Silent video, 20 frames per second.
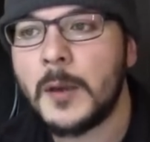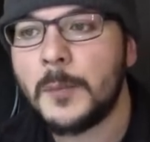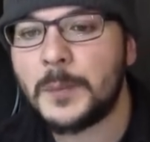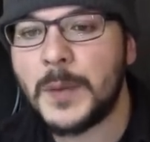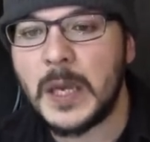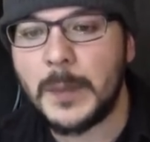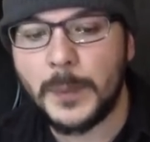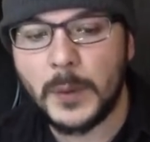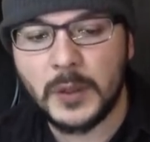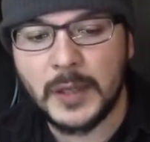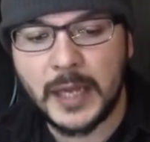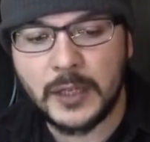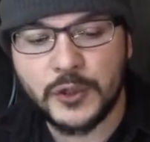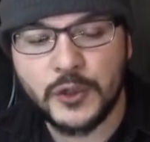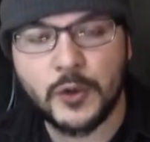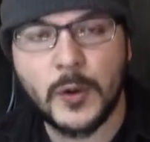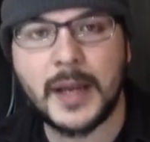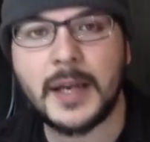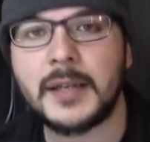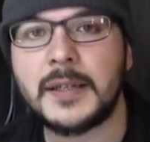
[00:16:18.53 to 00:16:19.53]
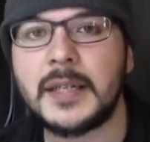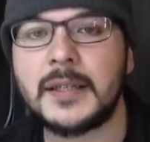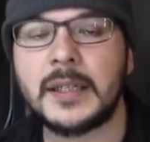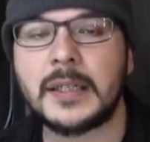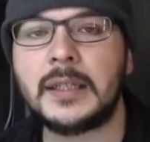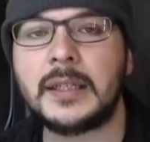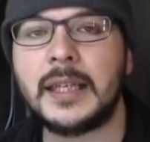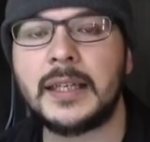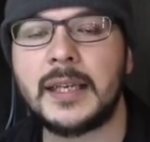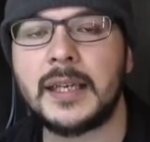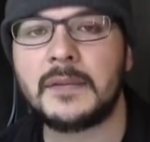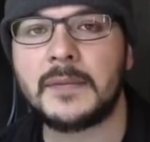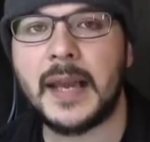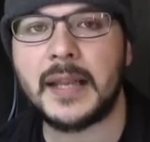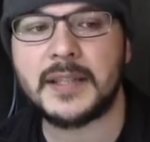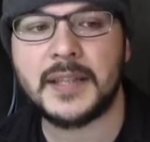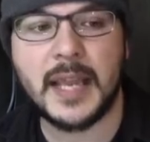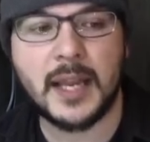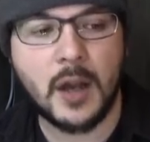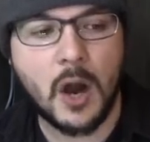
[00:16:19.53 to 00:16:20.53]
People get tricked into clicking that,
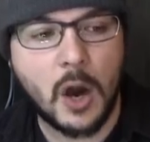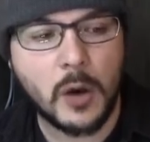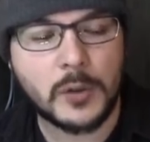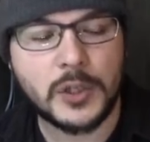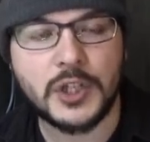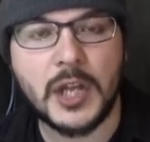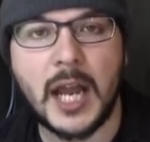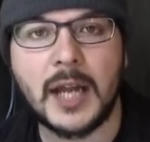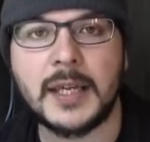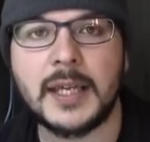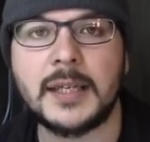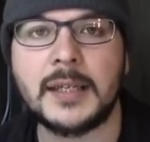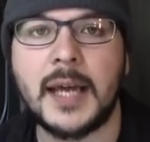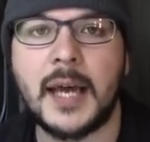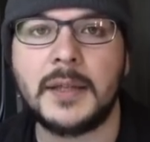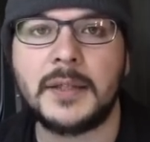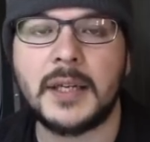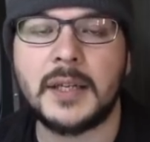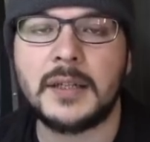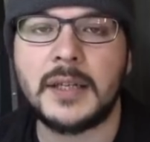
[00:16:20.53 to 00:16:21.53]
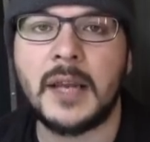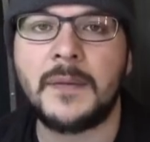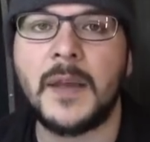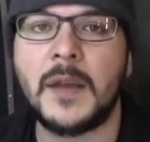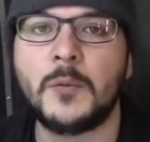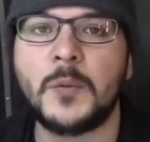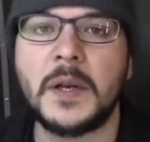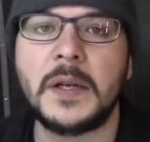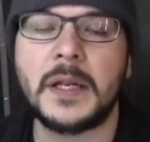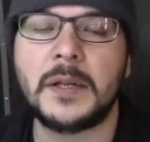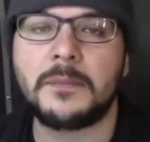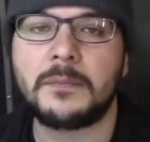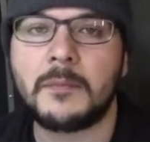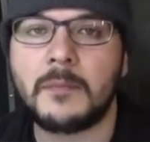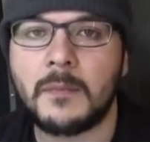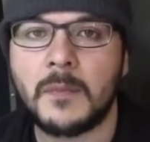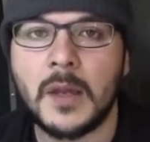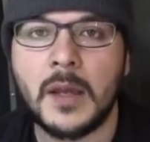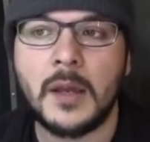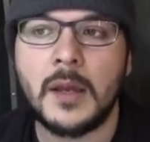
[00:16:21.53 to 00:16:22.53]
saying, oh, shocking content, and they read it.
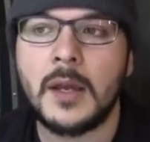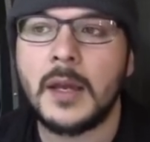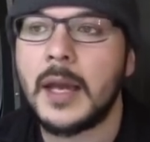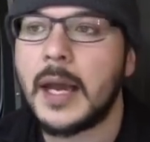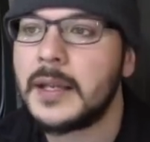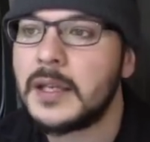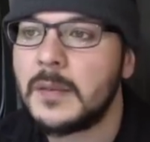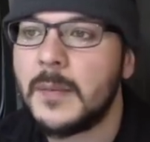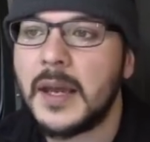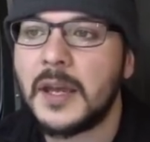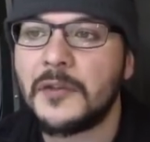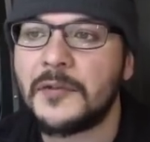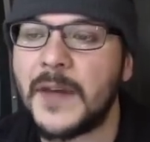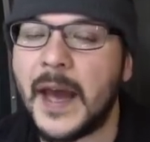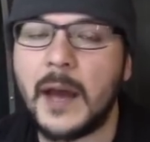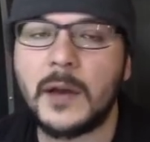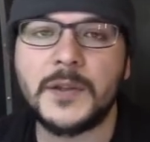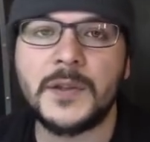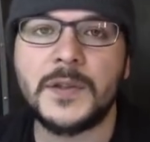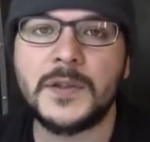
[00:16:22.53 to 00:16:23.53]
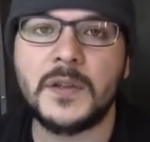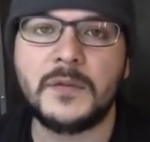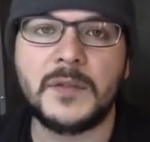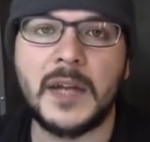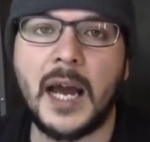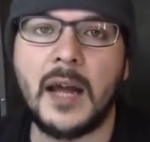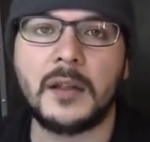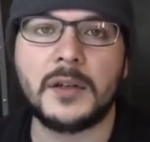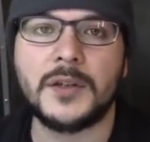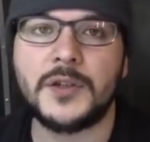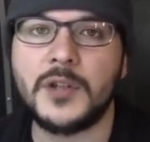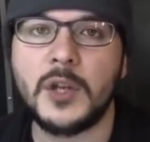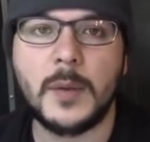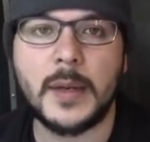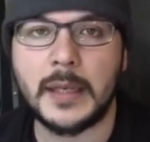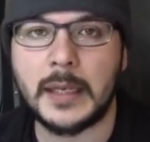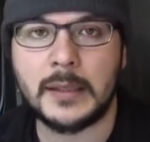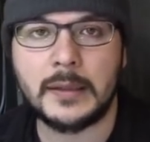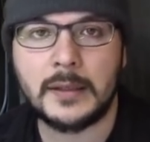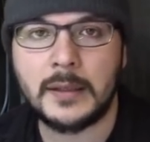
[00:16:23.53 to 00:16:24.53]
And you make thousands of dollars
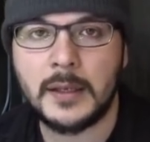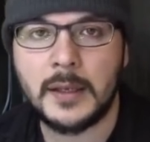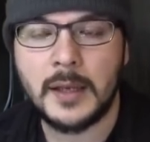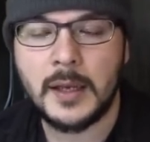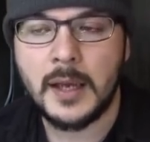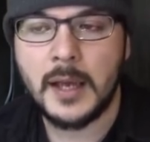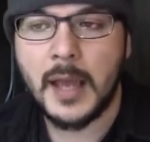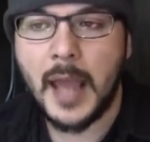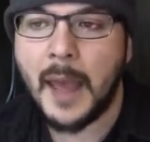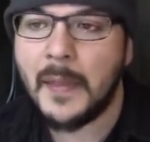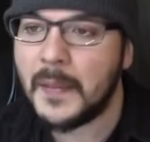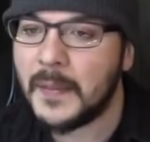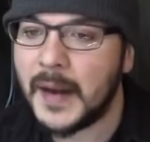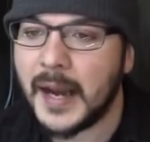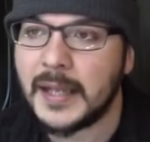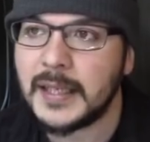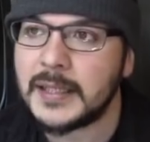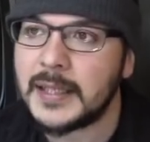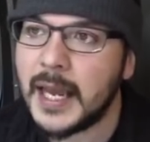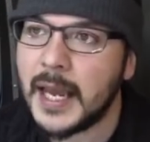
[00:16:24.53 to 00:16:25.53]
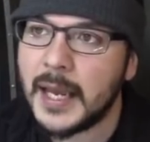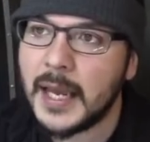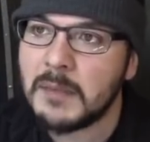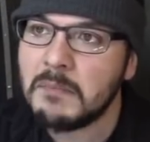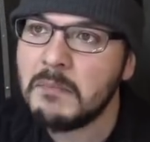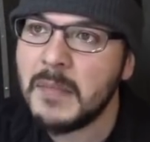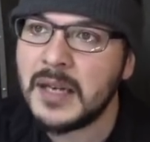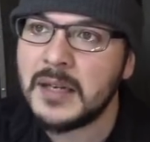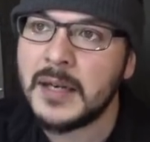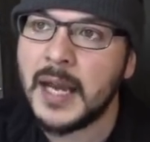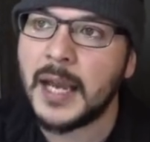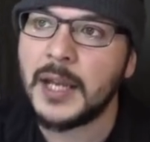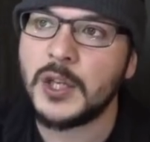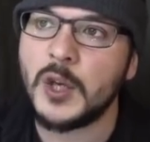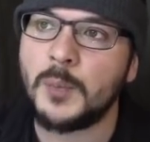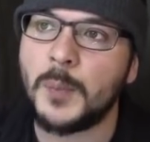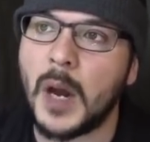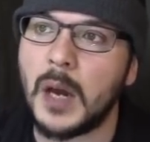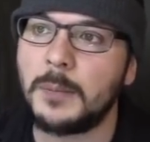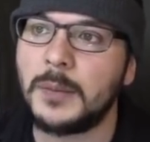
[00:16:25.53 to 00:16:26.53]
doing it. And then the next day at midnight, you
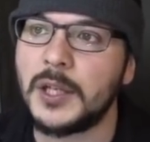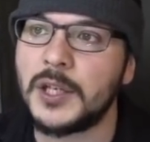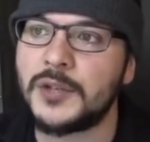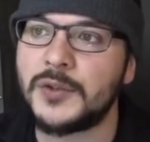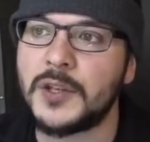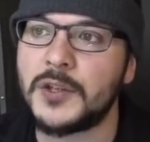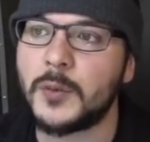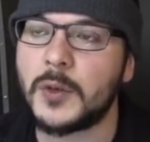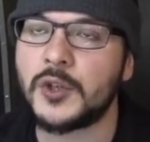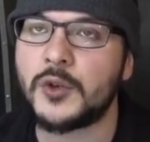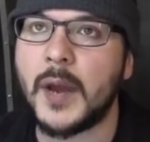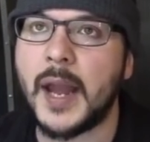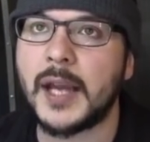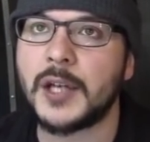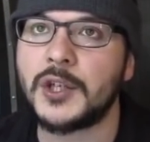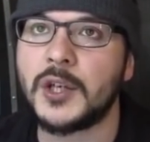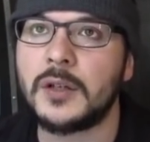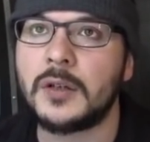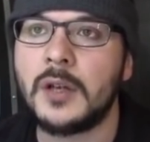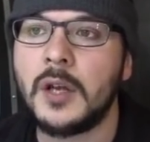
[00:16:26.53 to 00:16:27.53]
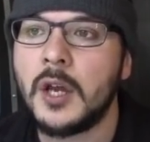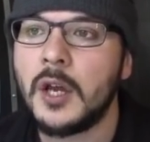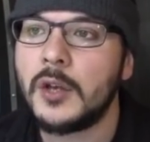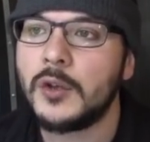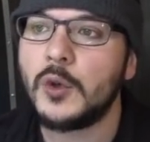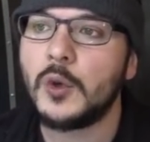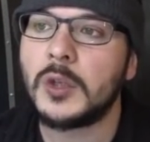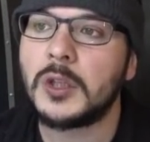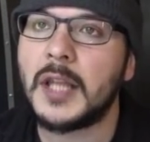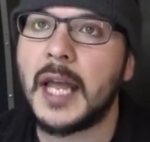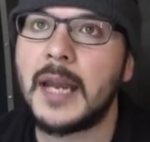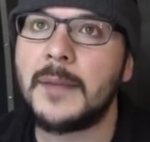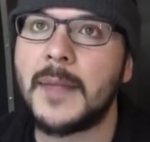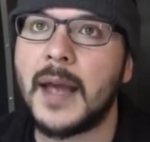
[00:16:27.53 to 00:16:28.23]
publish this retraction. You claim